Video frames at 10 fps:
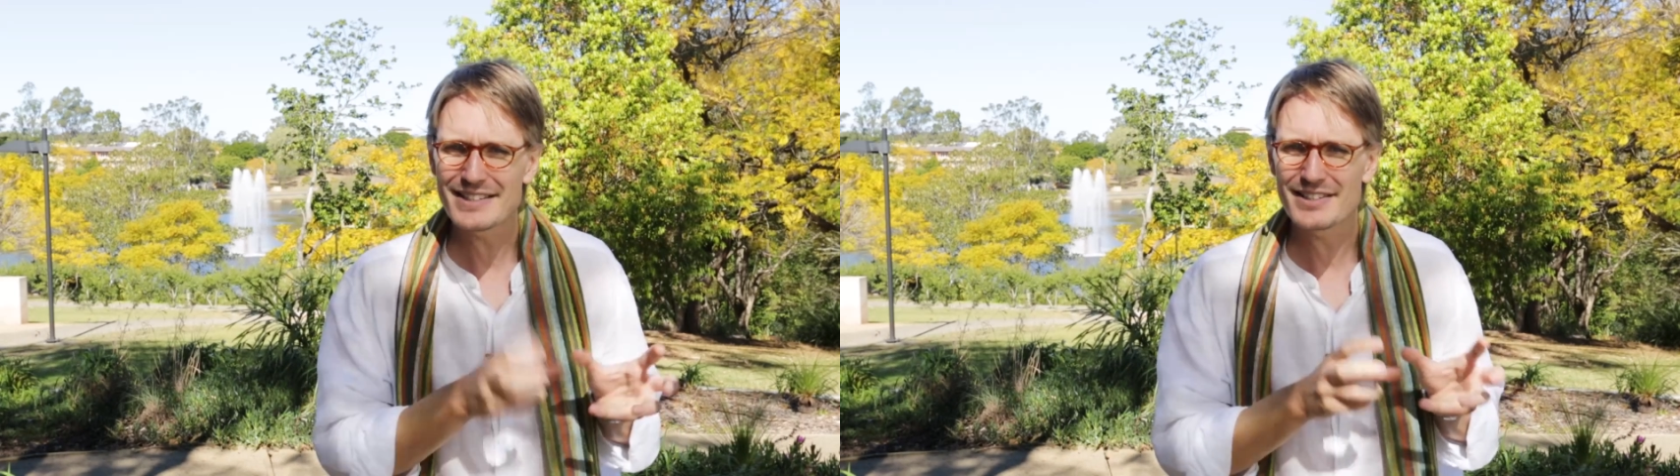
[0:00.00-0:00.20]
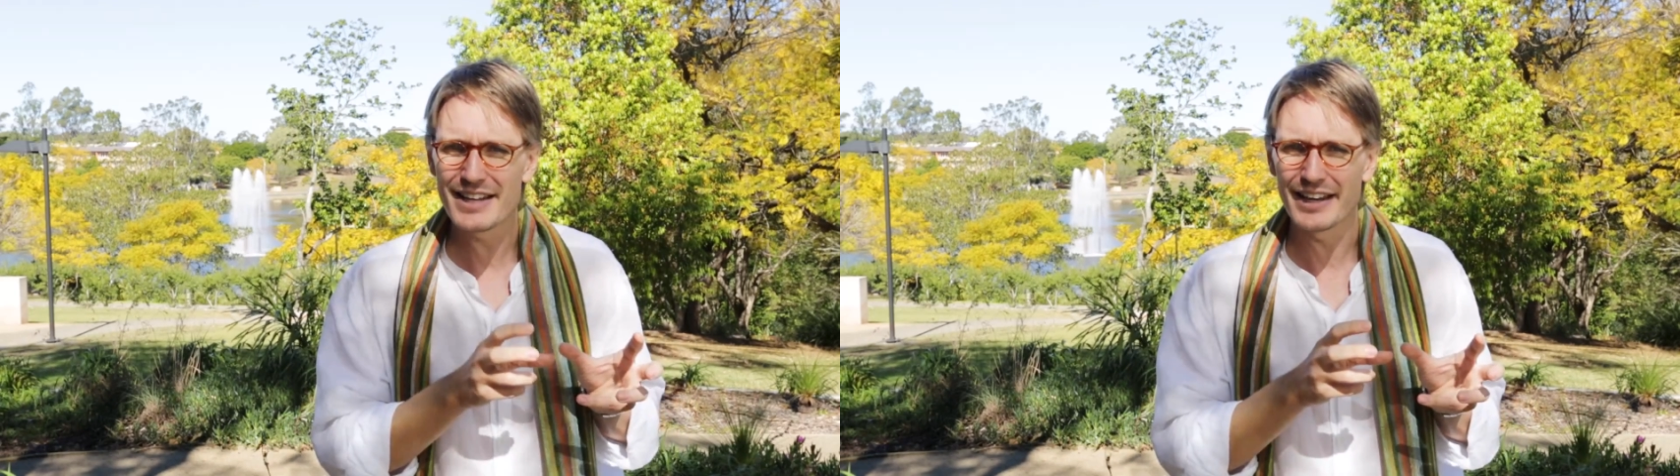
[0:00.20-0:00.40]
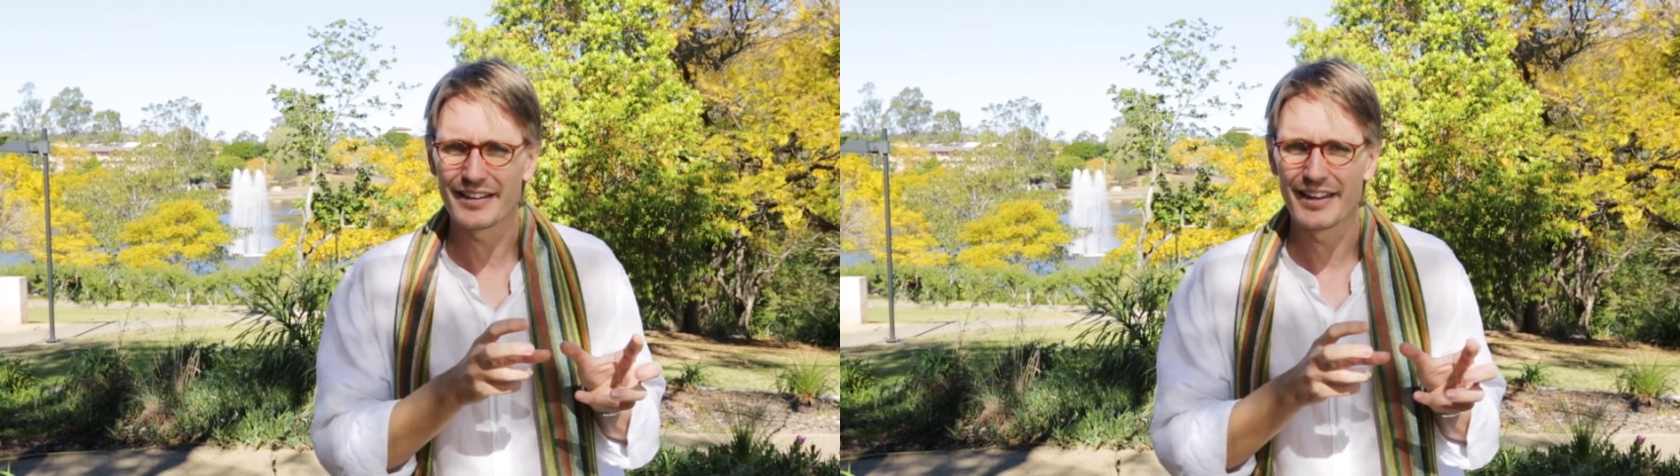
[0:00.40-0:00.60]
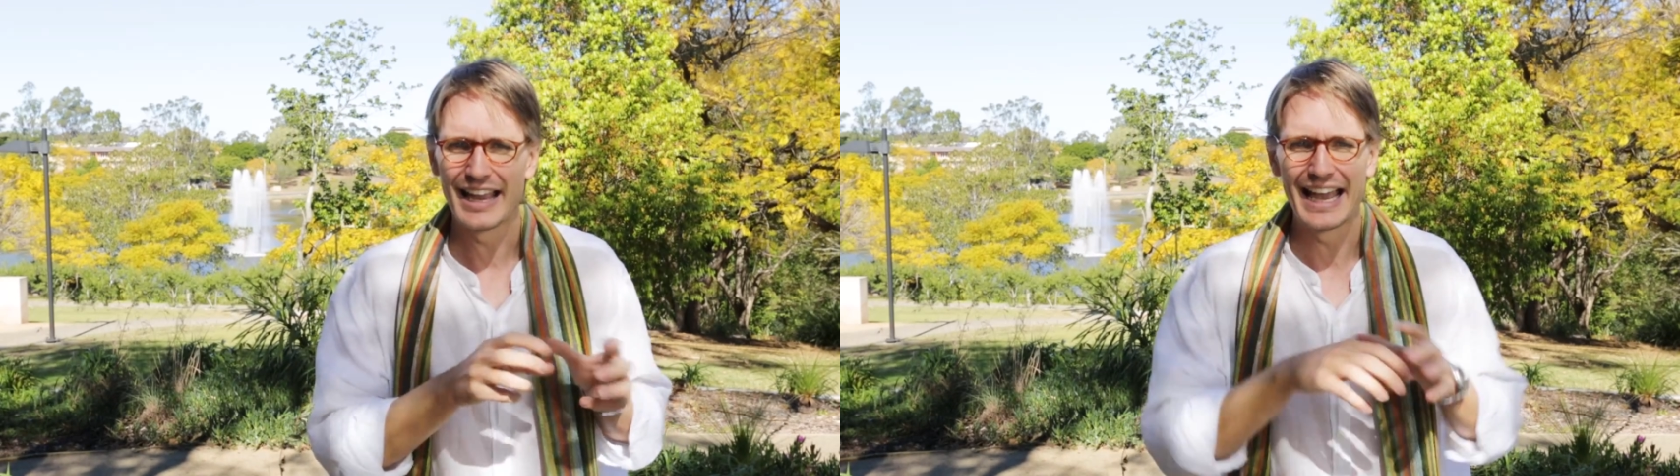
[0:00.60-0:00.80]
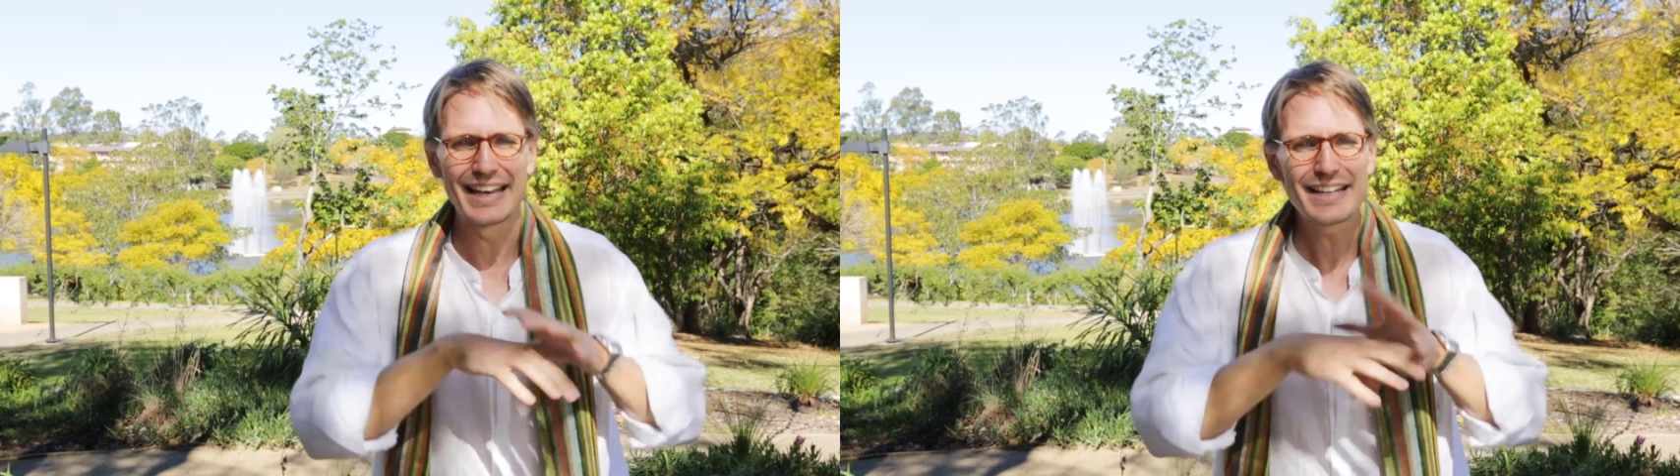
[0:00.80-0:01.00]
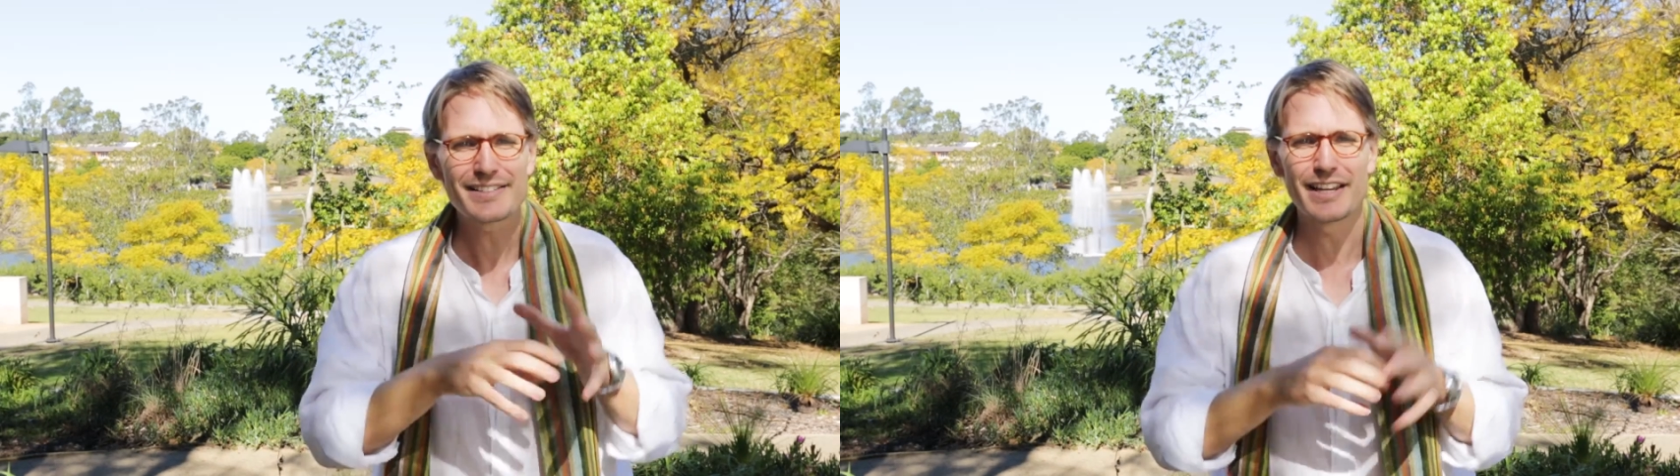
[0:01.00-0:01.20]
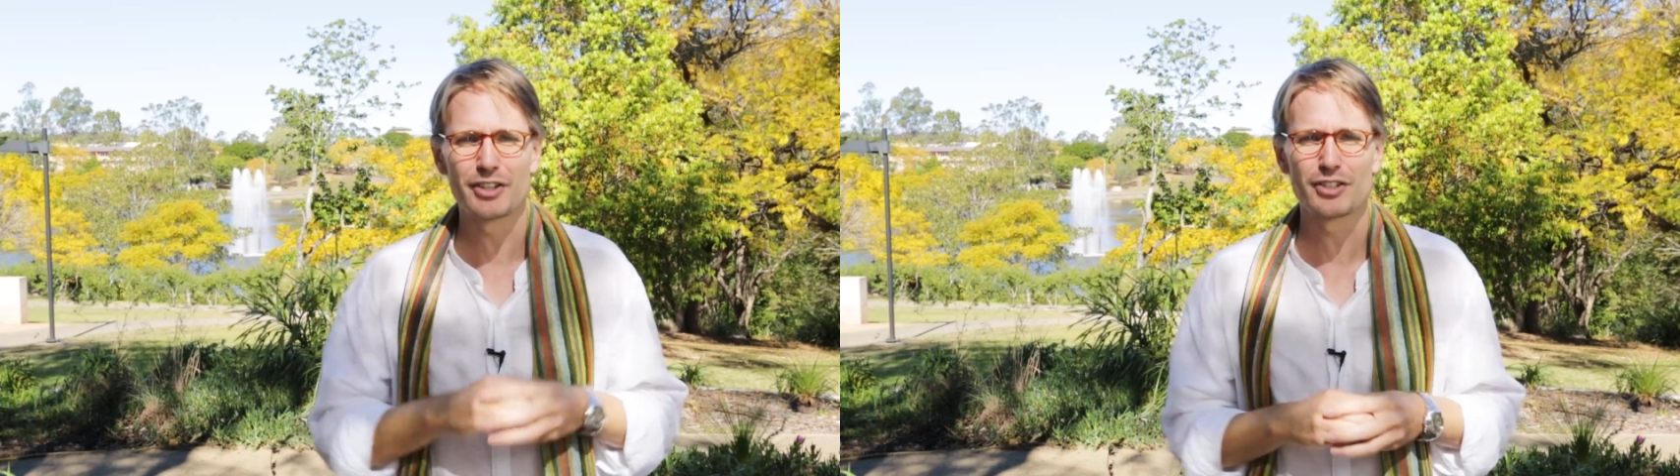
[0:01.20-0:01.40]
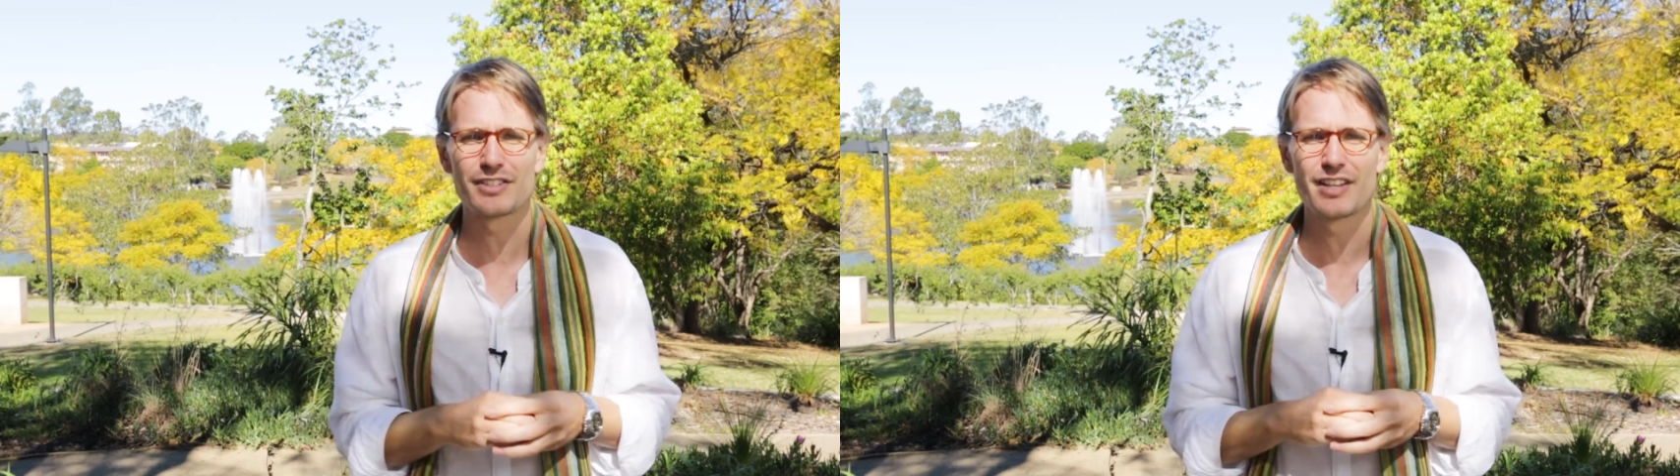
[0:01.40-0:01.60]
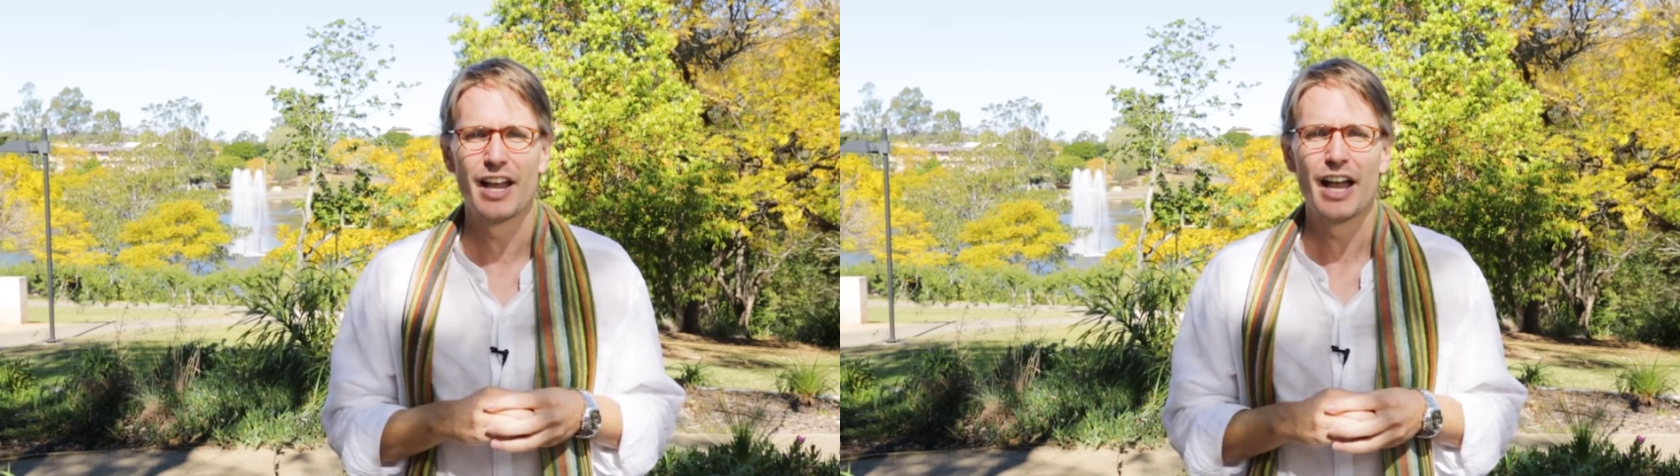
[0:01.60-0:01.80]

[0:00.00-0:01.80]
state and its agents,